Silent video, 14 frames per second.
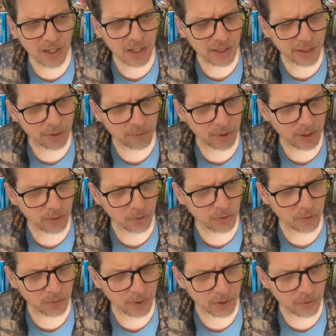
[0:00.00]
like videos
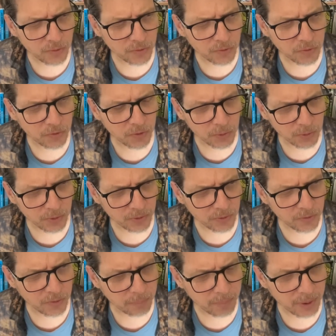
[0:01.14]
of these
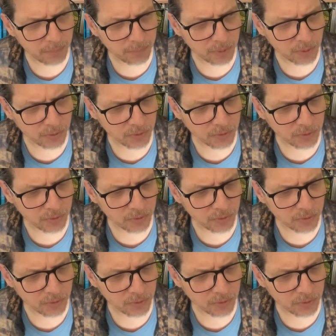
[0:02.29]
students and people,